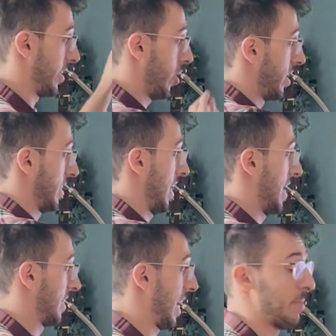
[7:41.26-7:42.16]
turn it to
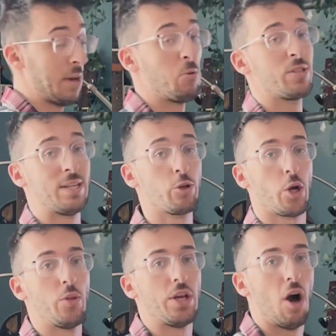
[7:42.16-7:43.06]
landscape, it will still
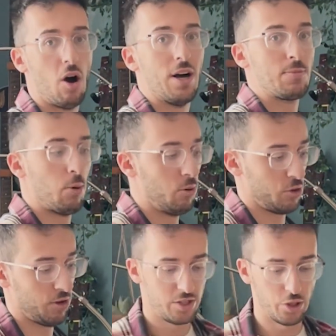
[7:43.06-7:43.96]
show the art as
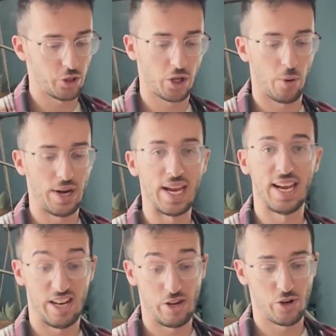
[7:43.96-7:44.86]
portrait. So you just go in here
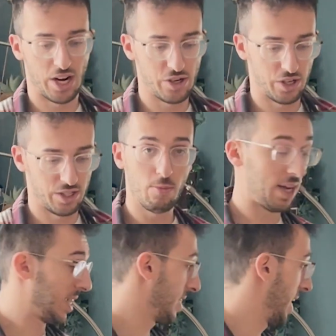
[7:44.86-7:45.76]
and you change it. And
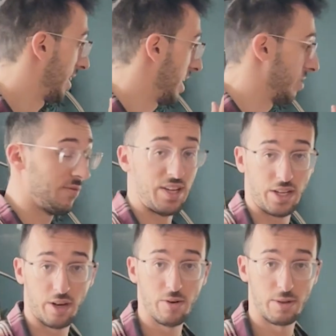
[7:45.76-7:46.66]
like I said, there's
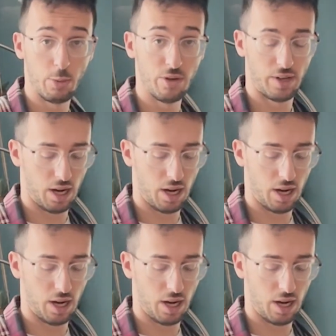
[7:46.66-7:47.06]
videos and moving